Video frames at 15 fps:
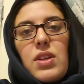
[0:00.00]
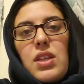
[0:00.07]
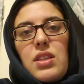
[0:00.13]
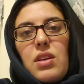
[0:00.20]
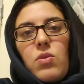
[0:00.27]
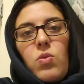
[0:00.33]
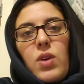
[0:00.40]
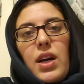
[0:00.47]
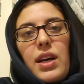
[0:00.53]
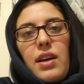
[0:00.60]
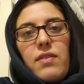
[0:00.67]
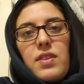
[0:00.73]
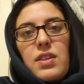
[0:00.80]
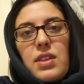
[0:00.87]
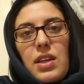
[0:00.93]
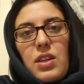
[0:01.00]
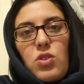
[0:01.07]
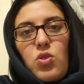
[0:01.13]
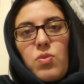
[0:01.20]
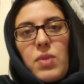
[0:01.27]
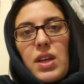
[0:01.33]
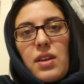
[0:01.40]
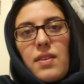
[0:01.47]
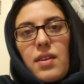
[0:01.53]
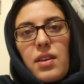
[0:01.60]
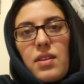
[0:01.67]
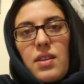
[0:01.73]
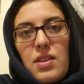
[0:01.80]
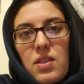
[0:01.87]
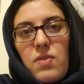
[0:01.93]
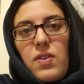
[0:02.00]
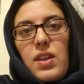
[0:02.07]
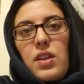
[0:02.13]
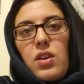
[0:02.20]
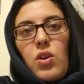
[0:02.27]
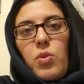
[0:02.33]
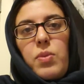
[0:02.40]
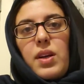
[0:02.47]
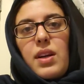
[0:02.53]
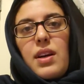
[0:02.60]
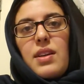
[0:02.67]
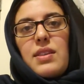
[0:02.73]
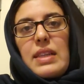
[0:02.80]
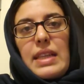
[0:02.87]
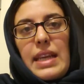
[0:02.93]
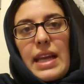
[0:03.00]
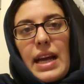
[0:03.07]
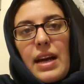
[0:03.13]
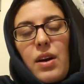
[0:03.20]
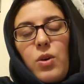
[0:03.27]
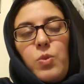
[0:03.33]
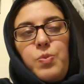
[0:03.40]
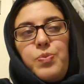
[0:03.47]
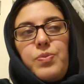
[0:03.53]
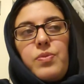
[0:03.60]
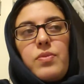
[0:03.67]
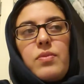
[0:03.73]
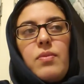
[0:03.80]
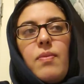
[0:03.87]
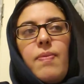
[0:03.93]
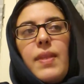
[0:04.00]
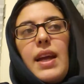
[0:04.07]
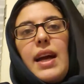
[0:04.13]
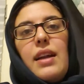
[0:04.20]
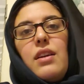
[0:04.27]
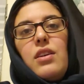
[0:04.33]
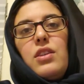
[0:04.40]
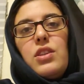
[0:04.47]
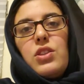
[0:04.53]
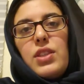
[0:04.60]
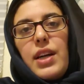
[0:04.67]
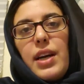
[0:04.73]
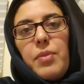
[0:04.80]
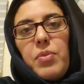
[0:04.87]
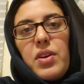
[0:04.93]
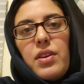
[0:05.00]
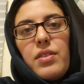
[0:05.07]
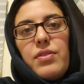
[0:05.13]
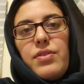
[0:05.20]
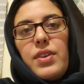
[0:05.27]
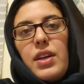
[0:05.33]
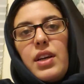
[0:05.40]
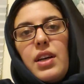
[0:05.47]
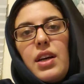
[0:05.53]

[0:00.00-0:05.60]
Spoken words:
reason why I've decided to make this video, because now another type of